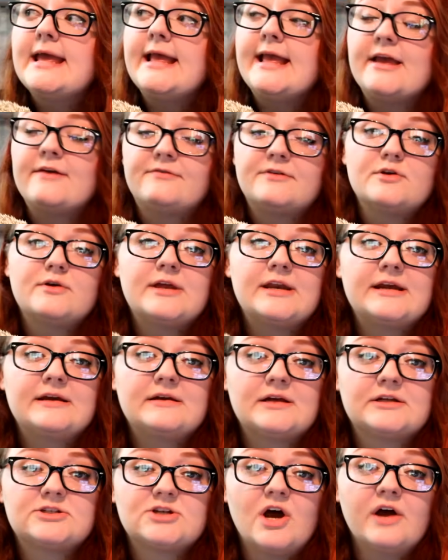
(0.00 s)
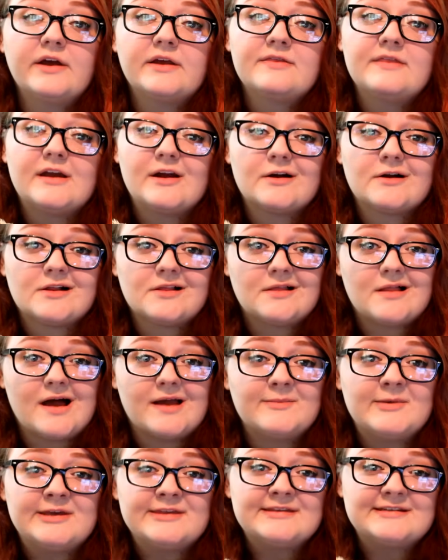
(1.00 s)
If you get a hedgehog and they are
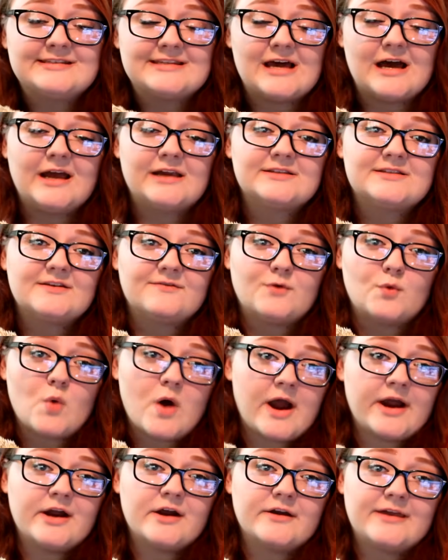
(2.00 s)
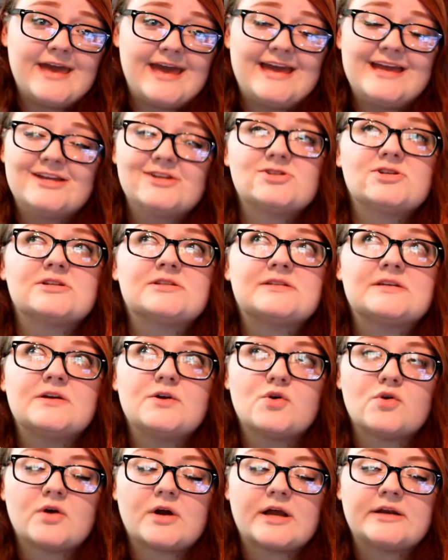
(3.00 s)
climbing the sides of a wire cage, it's
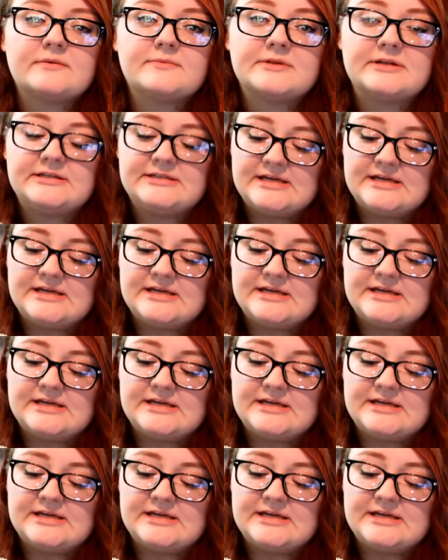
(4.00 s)
incredibly